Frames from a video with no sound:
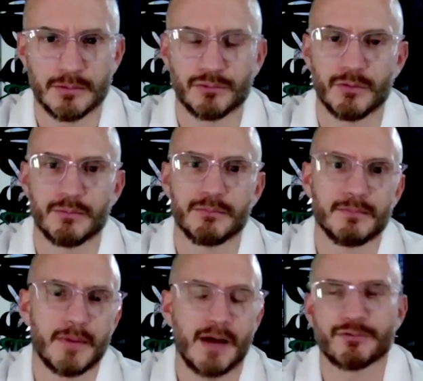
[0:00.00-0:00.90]
So
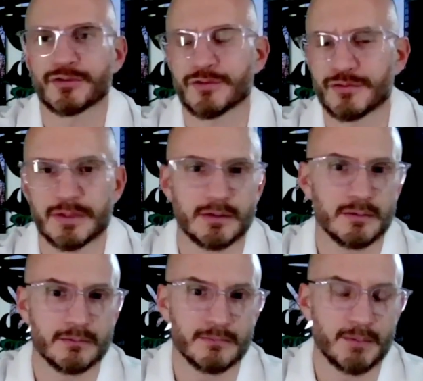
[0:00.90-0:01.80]
after
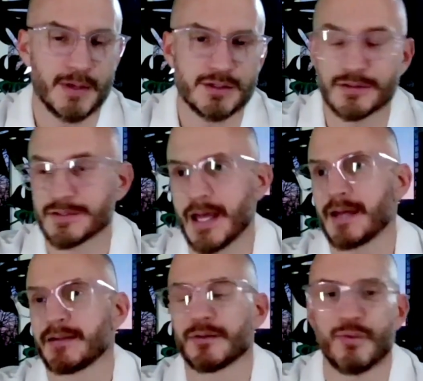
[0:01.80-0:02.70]
surgery, my patients
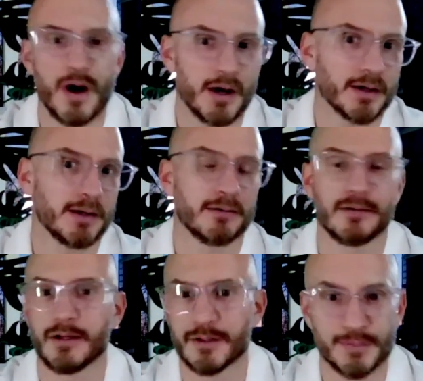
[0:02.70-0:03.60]
stand and walk, and
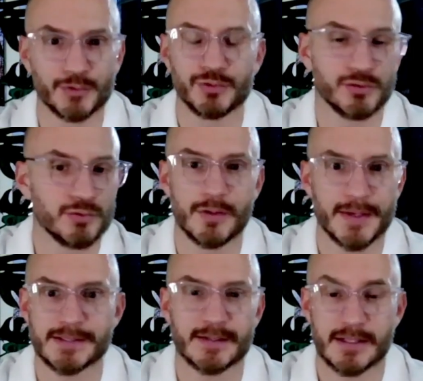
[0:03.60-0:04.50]
they're able to do the
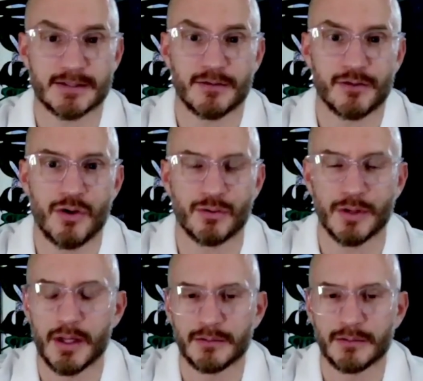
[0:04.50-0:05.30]
basic things on their own.